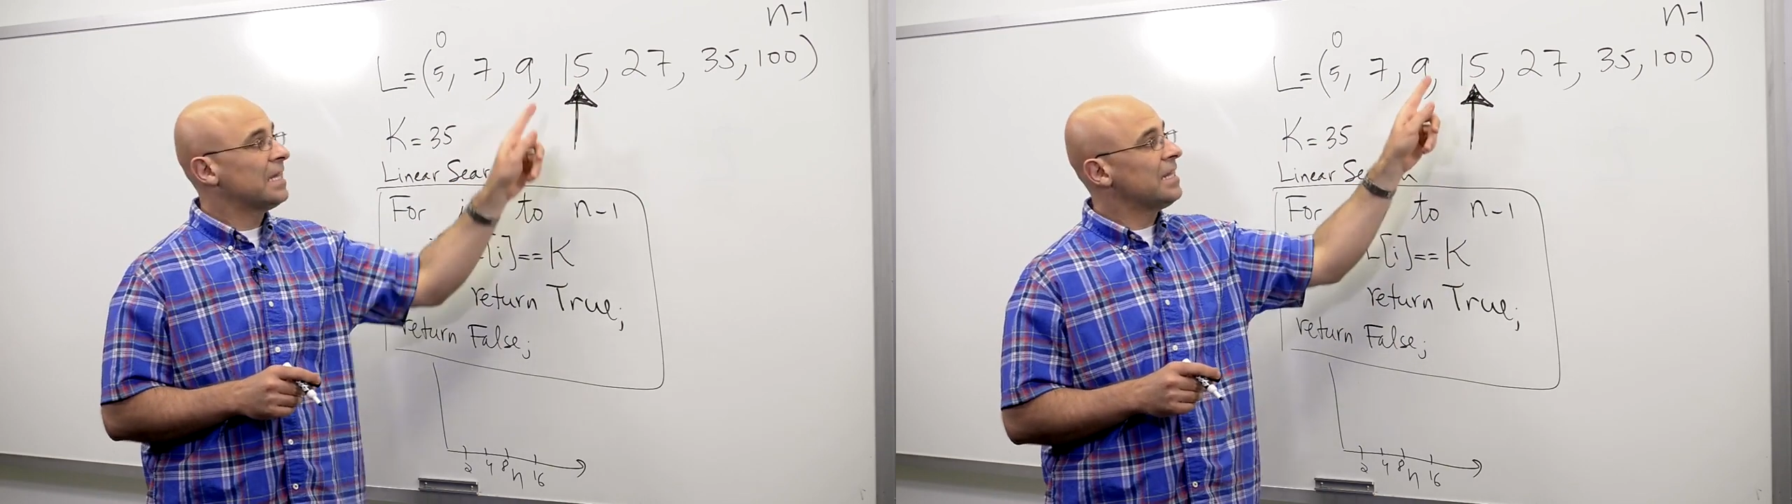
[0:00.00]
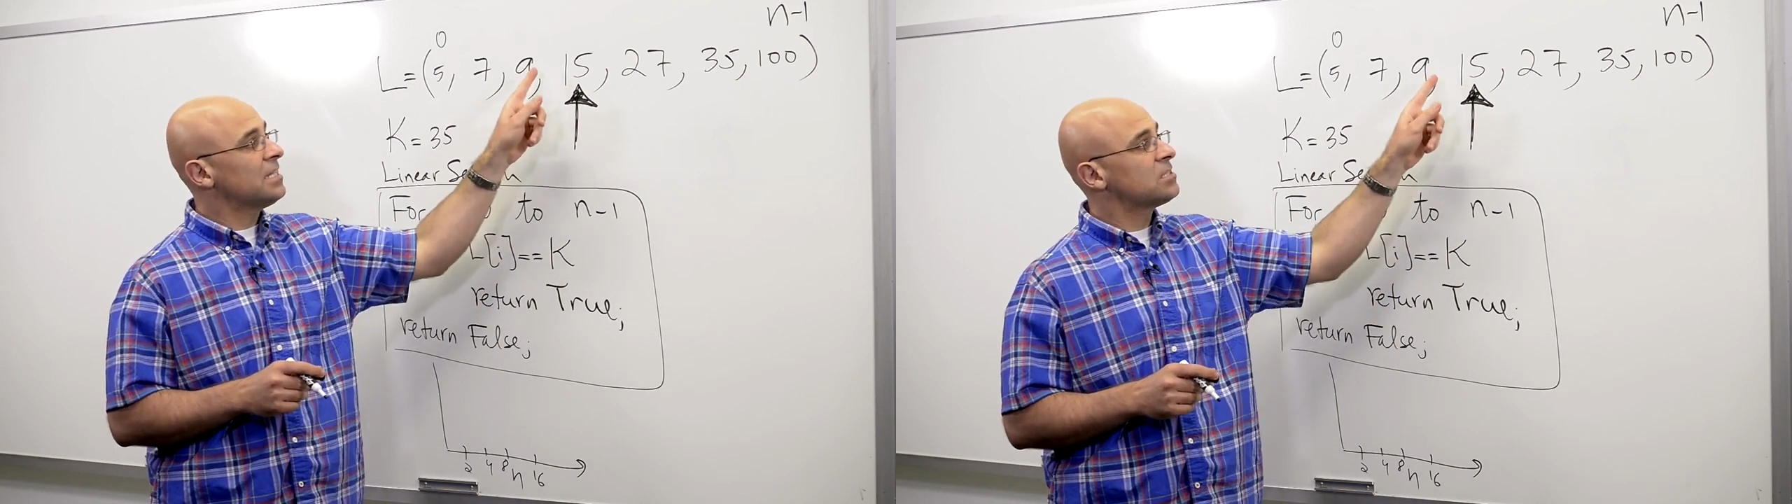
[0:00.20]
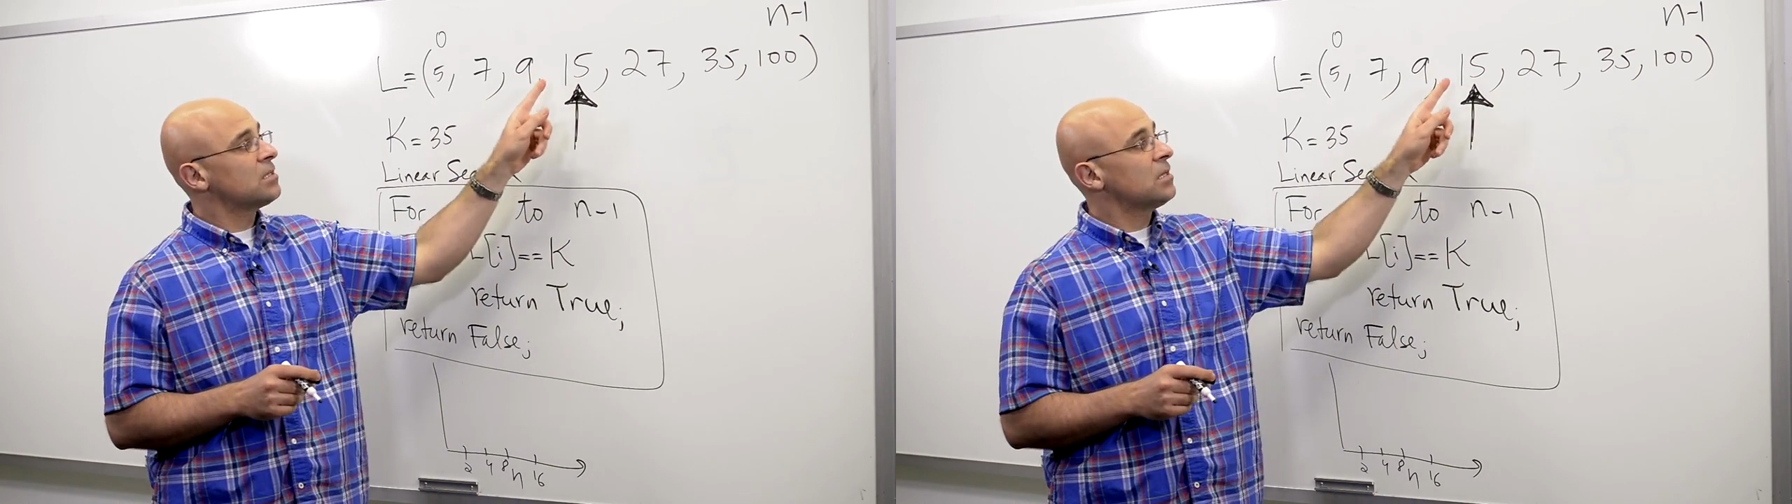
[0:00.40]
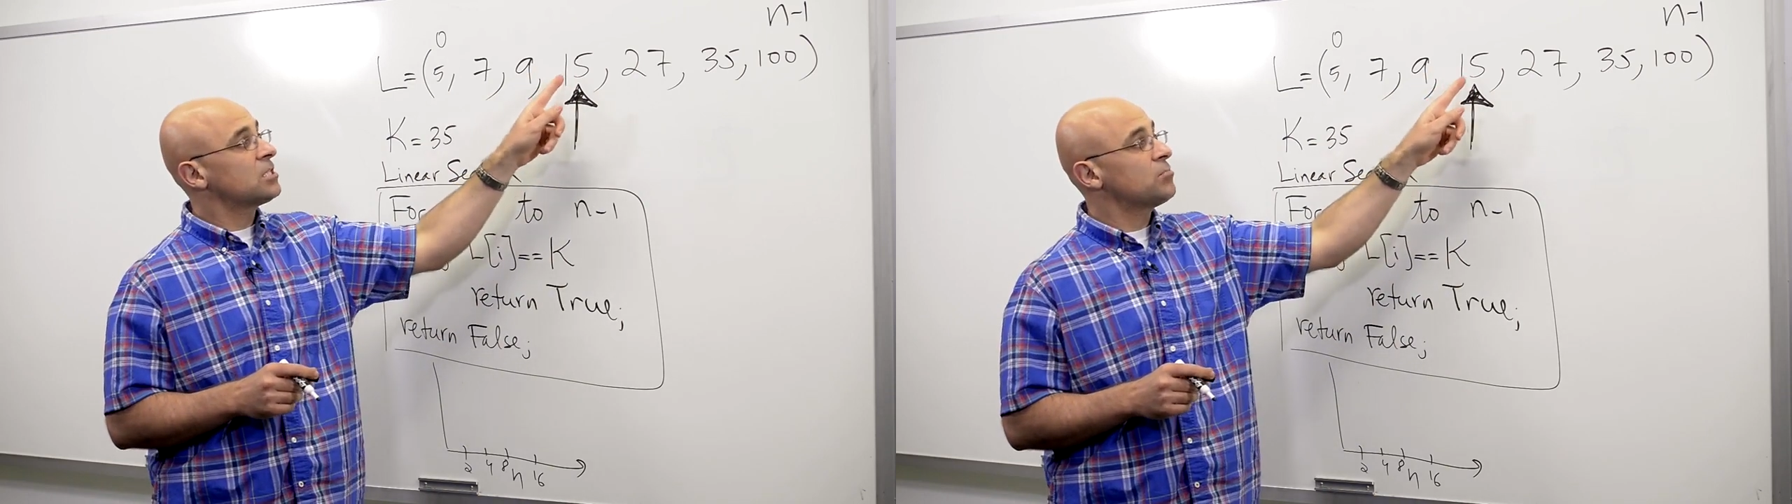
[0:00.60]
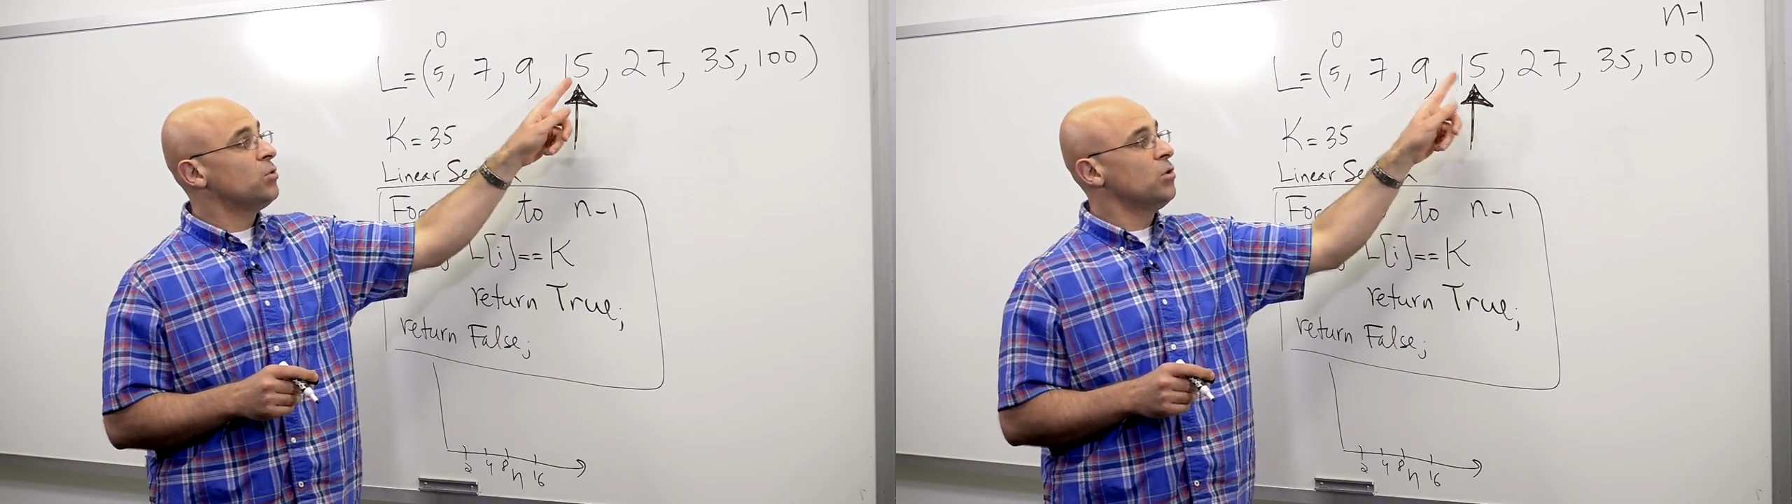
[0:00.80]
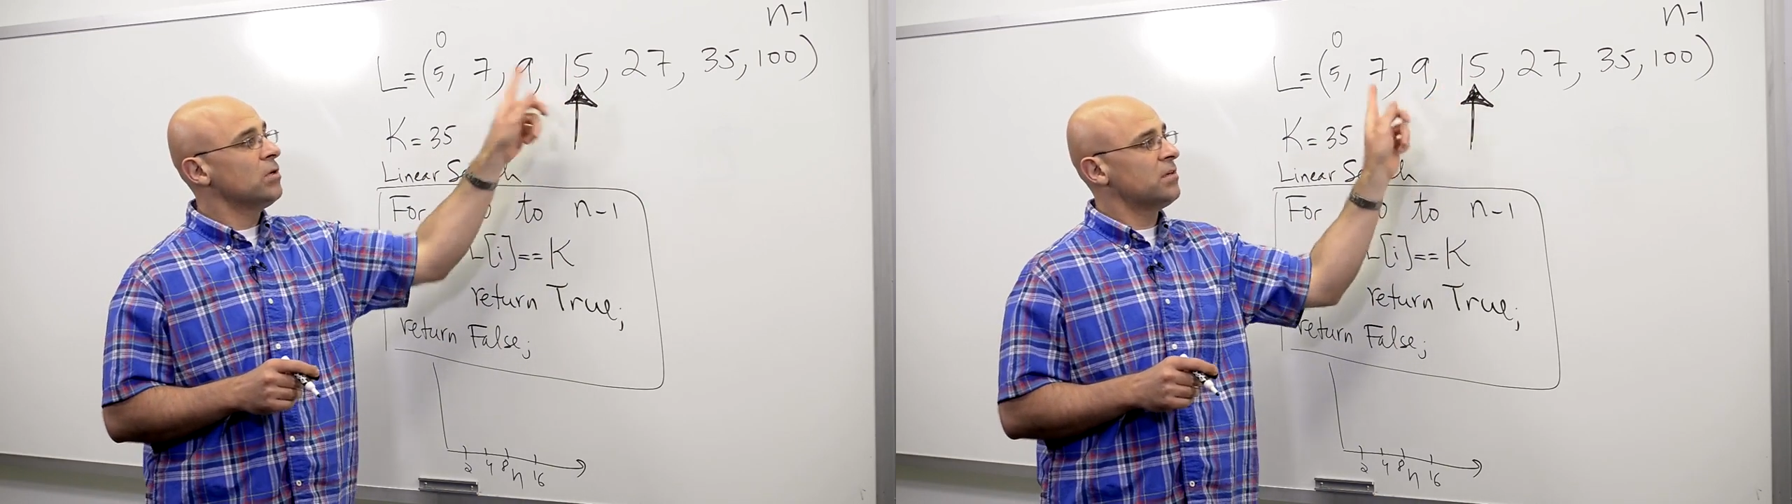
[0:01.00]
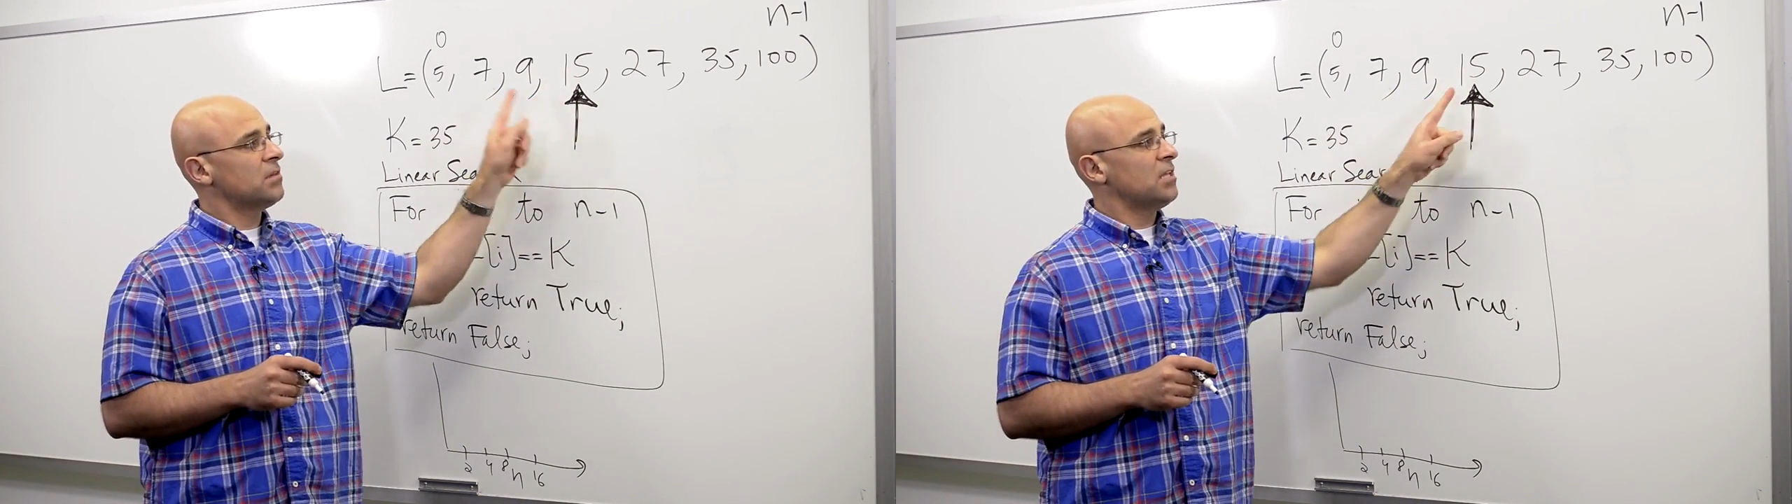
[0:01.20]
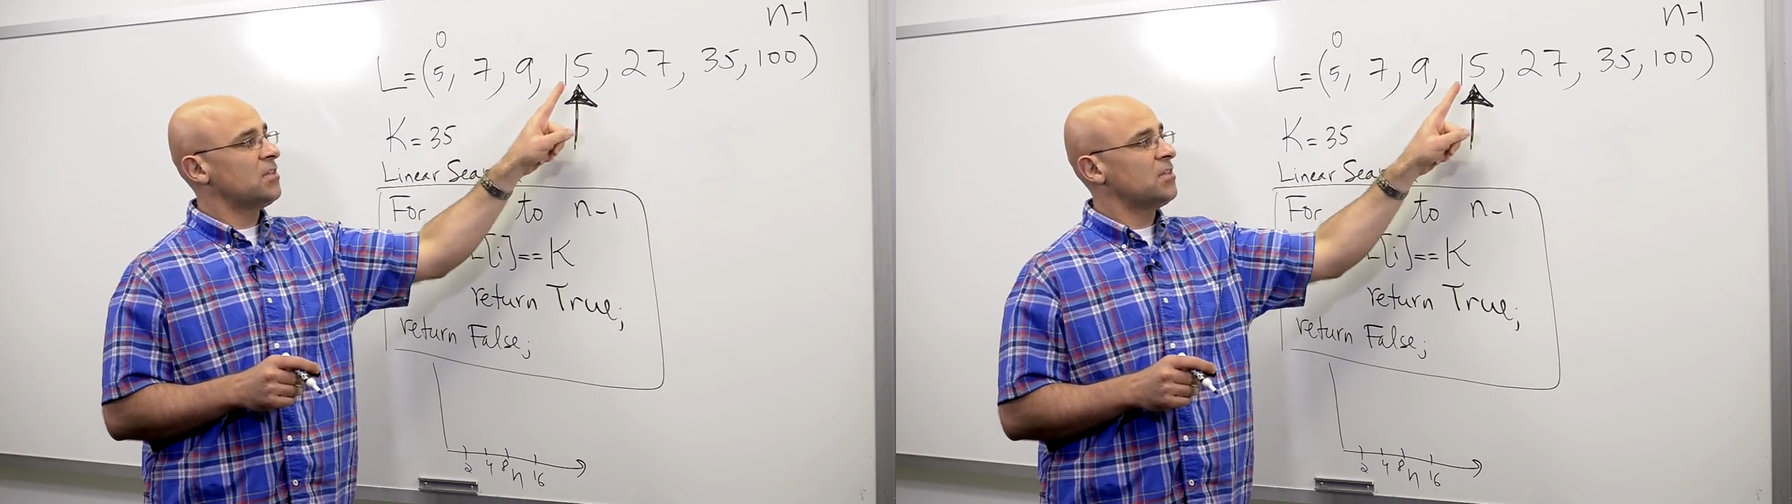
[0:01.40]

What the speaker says: is smaller than